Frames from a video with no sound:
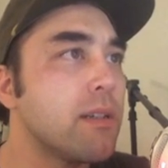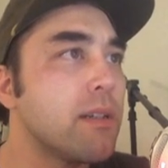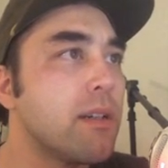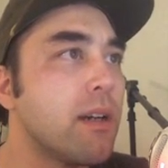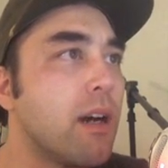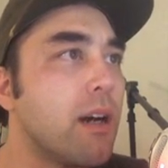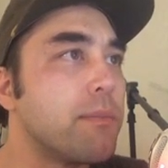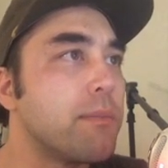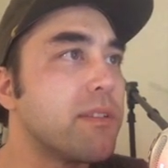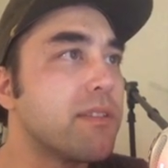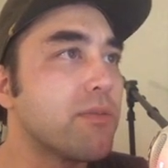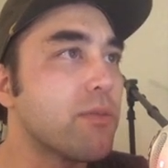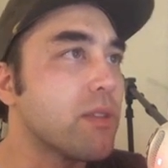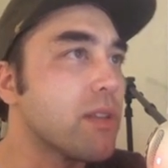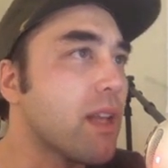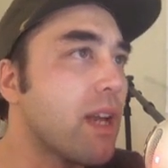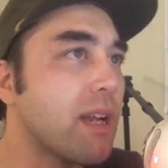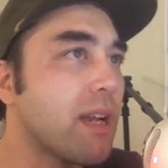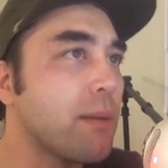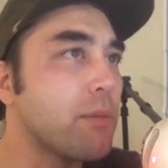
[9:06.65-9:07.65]
Um, this
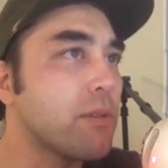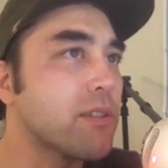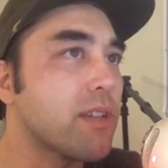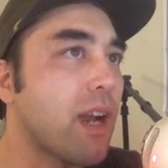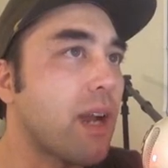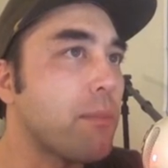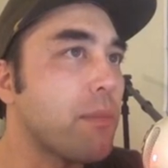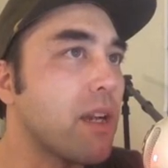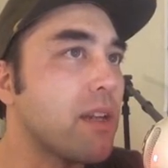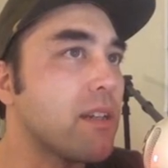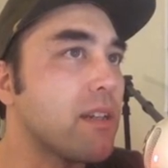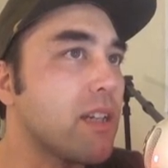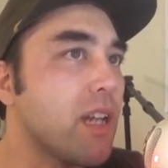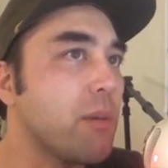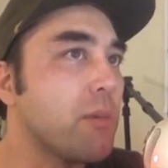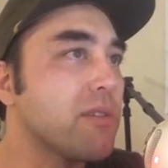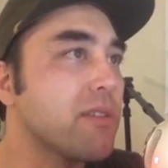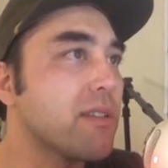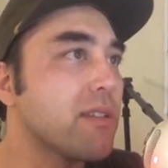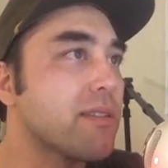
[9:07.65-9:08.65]
reliable timeline
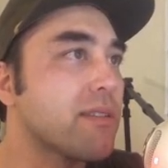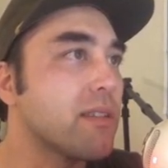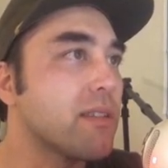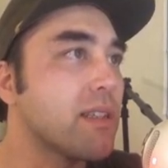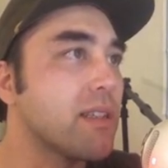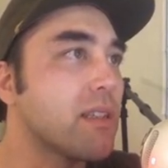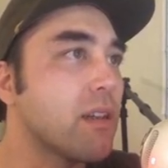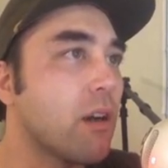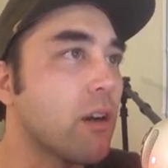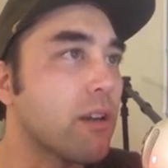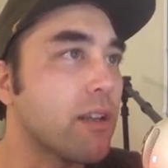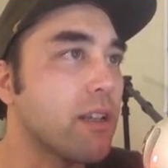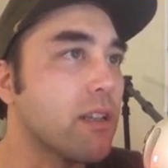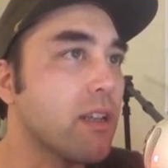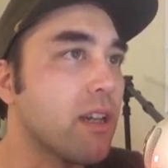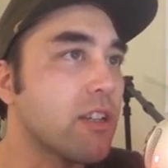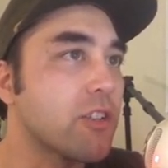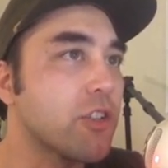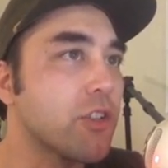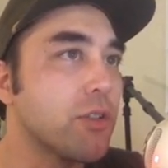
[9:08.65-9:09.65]
enables us to link the
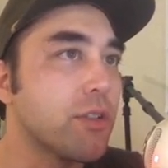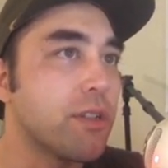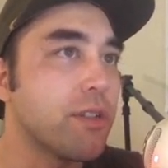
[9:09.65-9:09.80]
archaeological,